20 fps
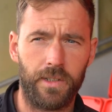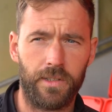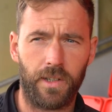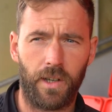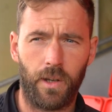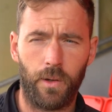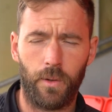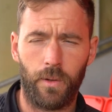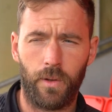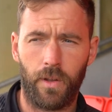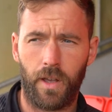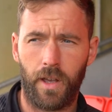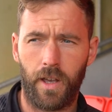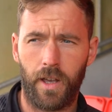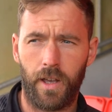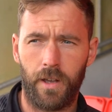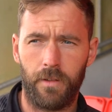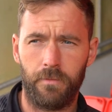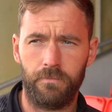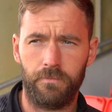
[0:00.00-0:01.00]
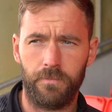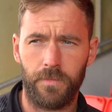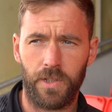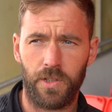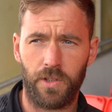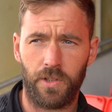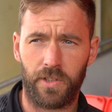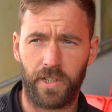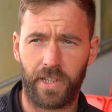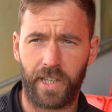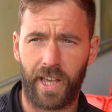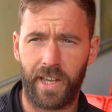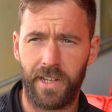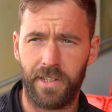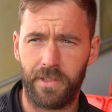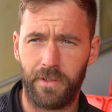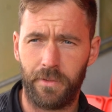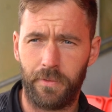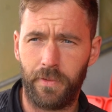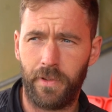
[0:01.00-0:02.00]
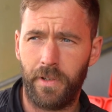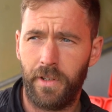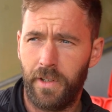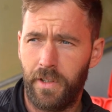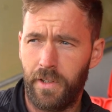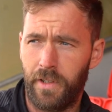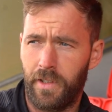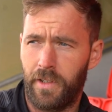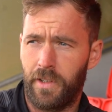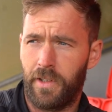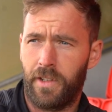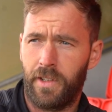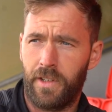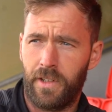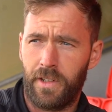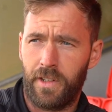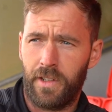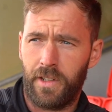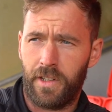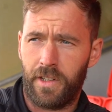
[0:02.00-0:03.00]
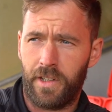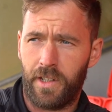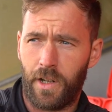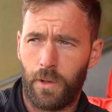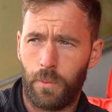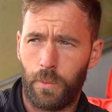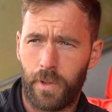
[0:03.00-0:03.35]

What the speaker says: So it's just a case of, you know,